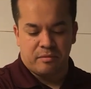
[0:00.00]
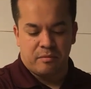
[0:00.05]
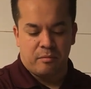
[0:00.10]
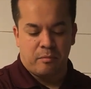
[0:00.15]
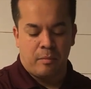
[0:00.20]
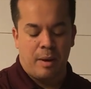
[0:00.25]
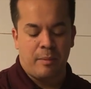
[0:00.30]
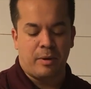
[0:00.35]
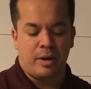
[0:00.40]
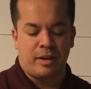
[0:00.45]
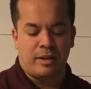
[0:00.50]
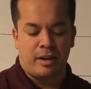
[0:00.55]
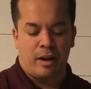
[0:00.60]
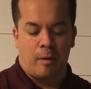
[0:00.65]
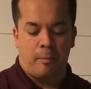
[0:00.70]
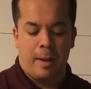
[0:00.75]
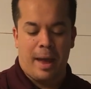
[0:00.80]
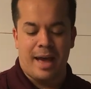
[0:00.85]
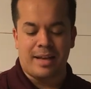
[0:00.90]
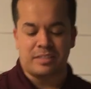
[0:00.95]
Remember in our
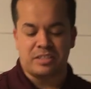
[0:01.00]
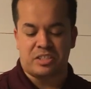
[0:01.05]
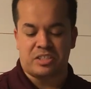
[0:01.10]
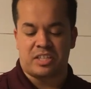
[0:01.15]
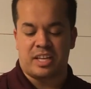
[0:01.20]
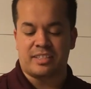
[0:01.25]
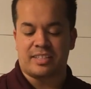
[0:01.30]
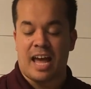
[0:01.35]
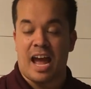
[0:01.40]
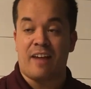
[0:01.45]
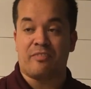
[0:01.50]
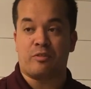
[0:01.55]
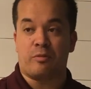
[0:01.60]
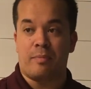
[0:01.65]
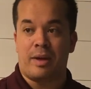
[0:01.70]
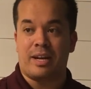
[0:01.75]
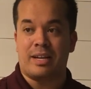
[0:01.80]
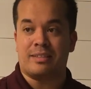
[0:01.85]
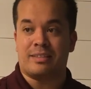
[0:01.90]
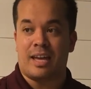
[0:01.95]
passage says, after
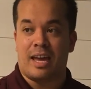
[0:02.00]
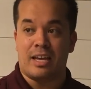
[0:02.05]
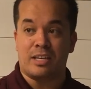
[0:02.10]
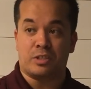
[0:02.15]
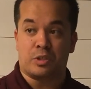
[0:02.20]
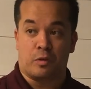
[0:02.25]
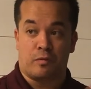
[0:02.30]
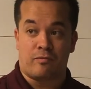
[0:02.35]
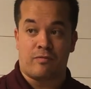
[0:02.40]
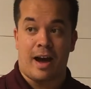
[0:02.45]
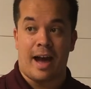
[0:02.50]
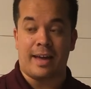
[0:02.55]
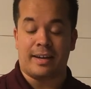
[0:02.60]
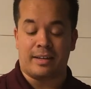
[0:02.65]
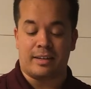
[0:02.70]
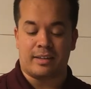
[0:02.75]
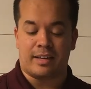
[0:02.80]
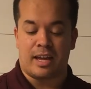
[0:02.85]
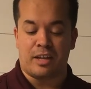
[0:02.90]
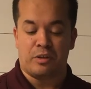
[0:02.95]
many days you'll find it
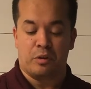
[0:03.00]
again.